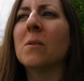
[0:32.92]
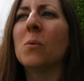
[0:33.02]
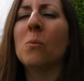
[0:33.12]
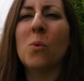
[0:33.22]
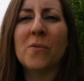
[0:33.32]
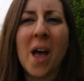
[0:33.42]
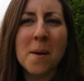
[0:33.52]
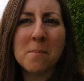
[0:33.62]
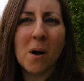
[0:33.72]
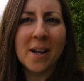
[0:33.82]
with that in
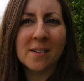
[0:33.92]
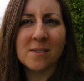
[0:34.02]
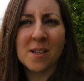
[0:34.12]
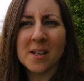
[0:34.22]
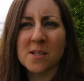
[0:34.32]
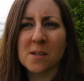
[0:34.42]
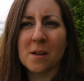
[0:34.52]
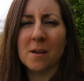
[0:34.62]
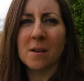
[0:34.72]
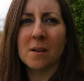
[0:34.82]
mind, there's
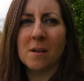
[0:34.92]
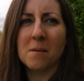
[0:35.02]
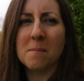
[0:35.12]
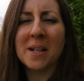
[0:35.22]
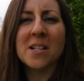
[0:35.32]
many